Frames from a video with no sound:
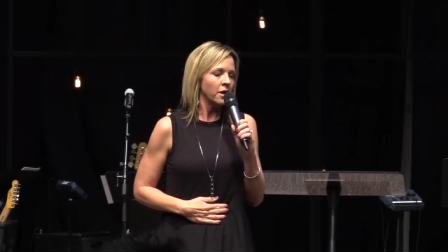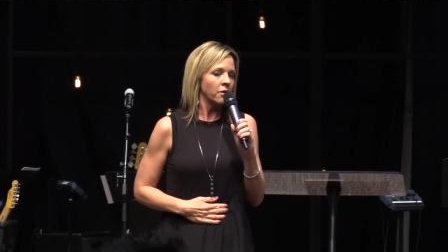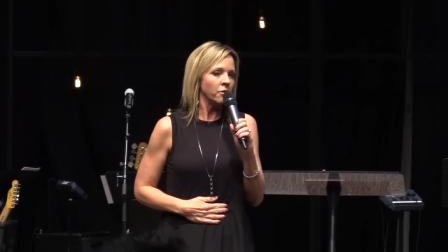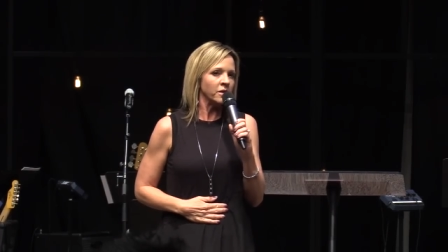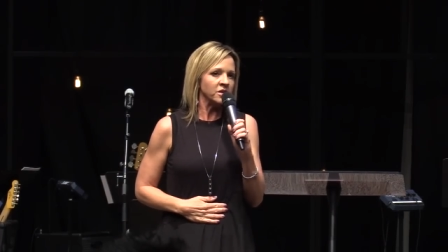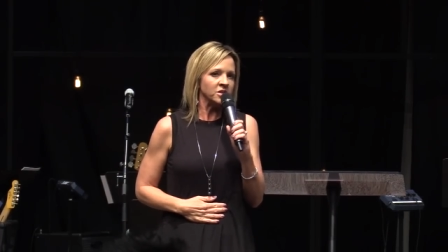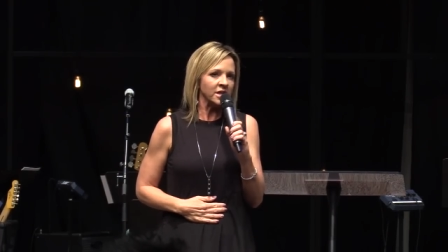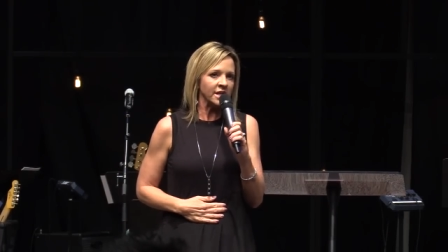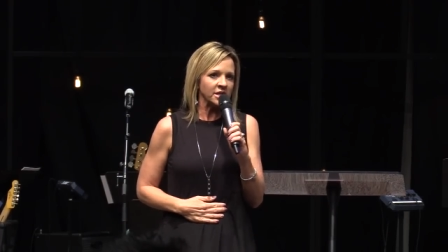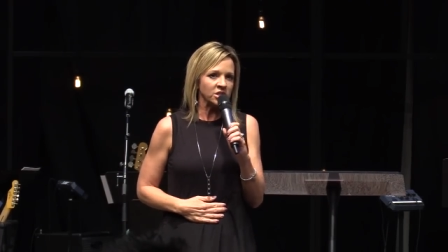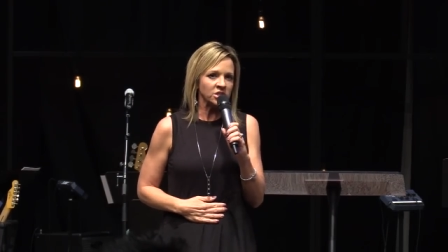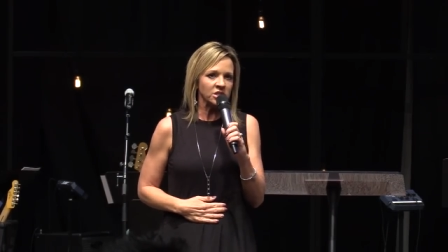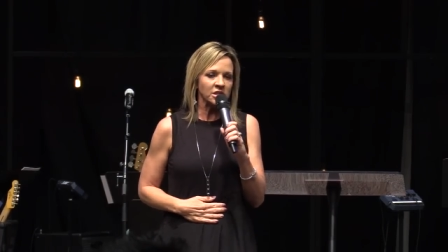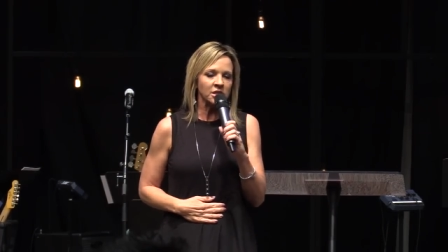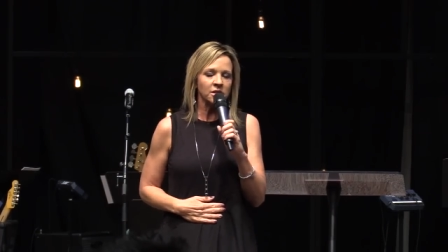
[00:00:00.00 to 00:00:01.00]

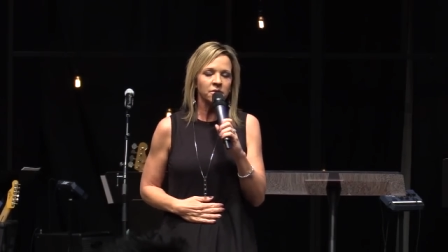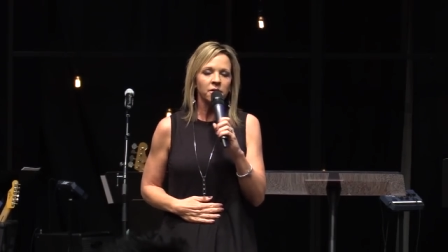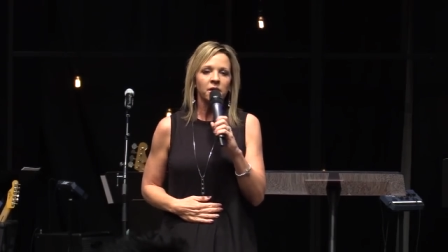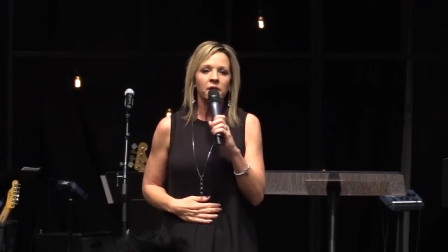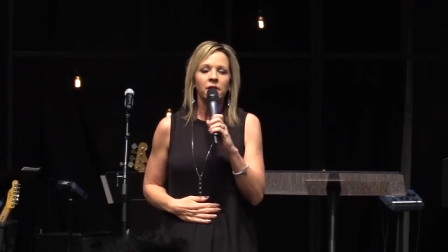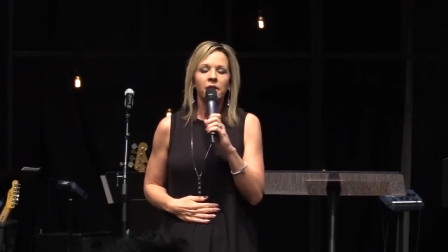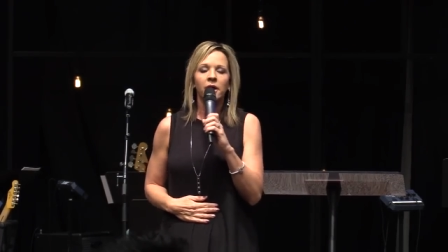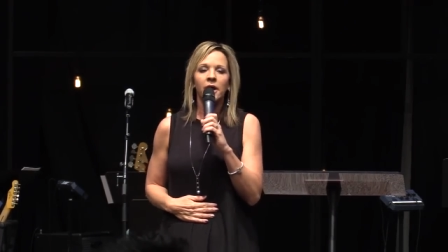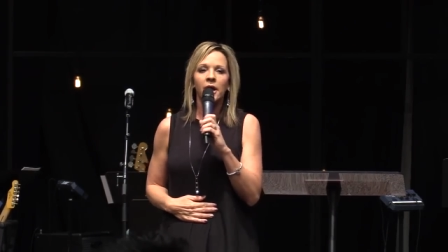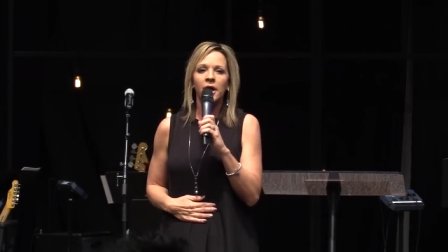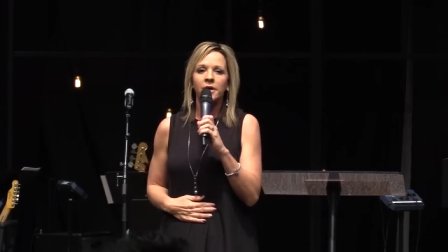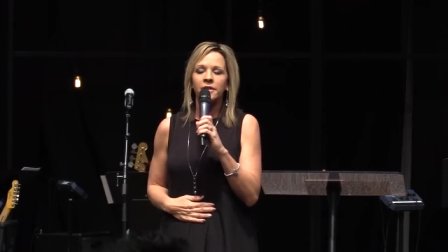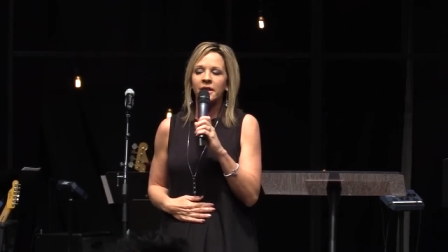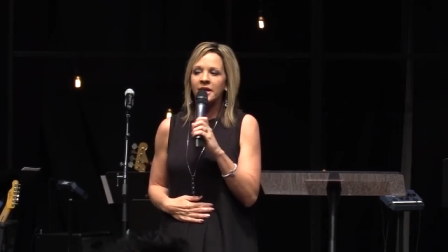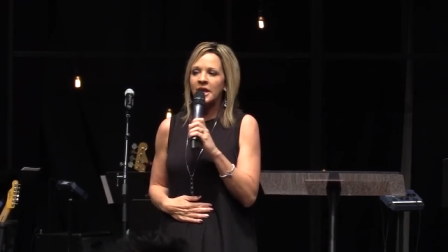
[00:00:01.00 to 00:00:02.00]
Rejection
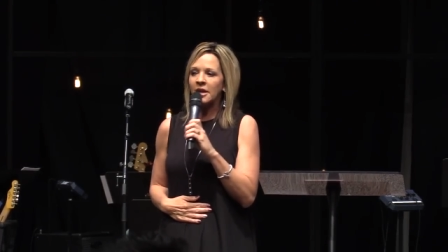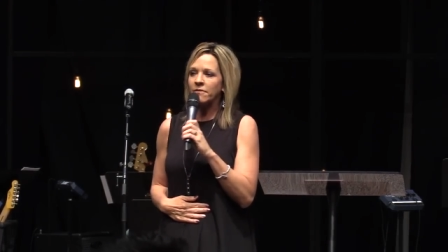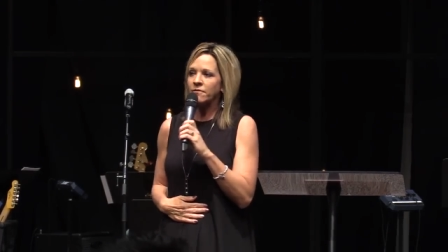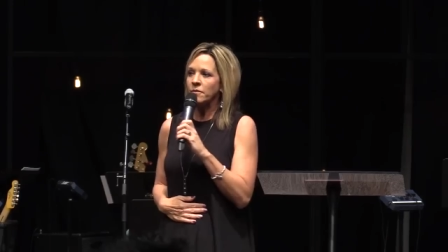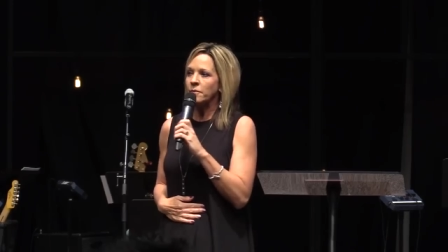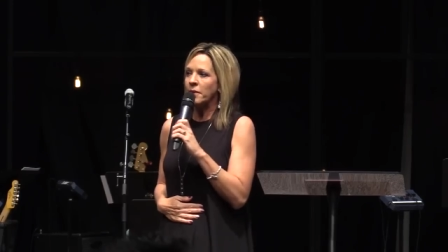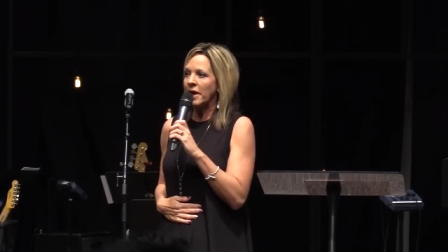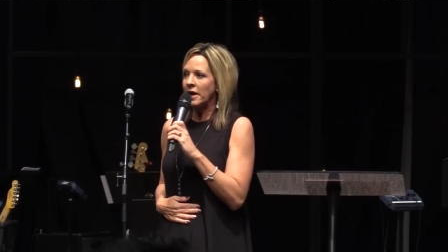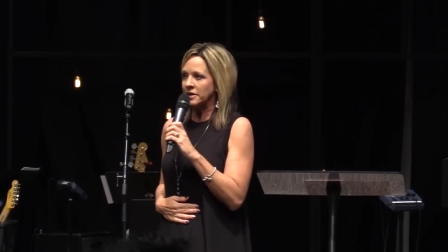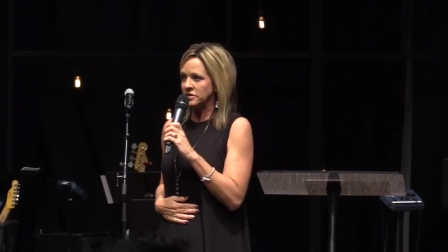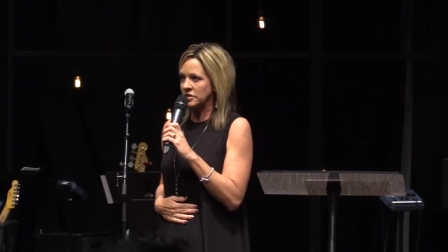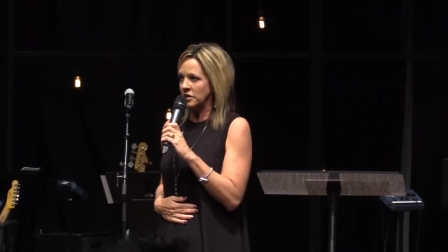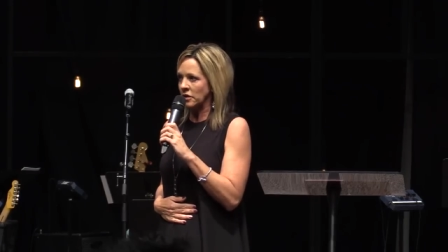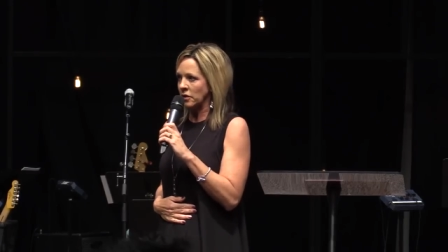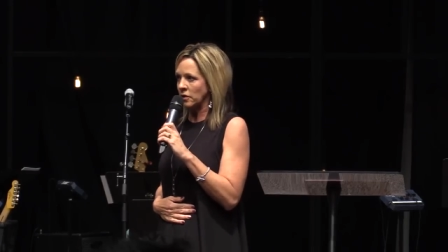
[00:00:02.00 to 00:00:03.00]
uh, that came from
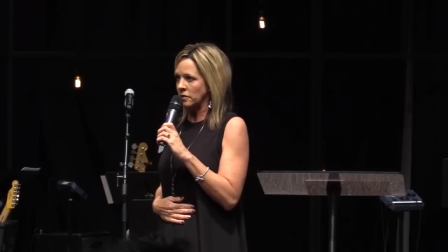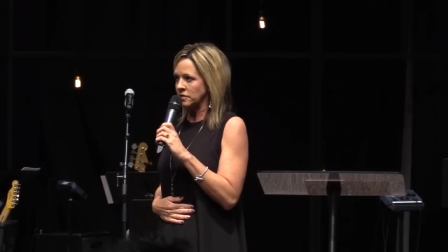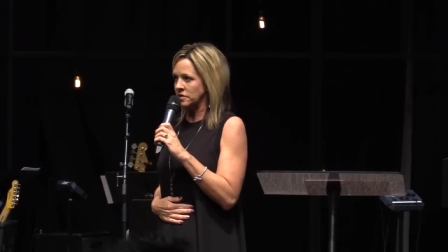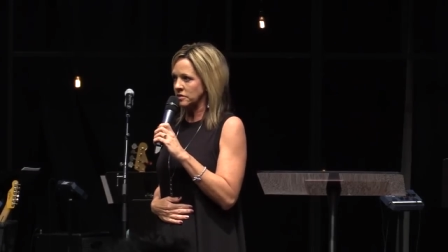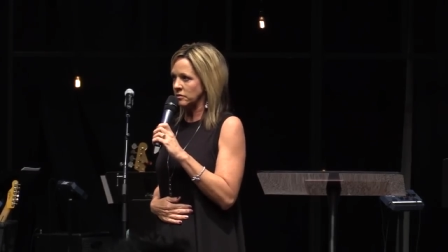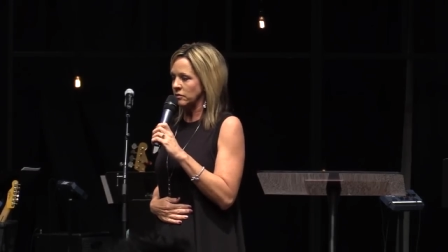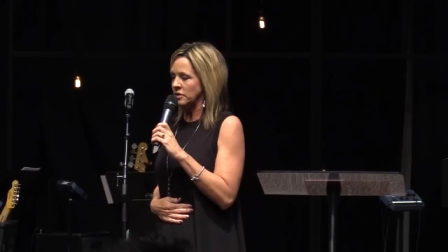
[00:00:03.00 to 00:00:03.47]
past hurts,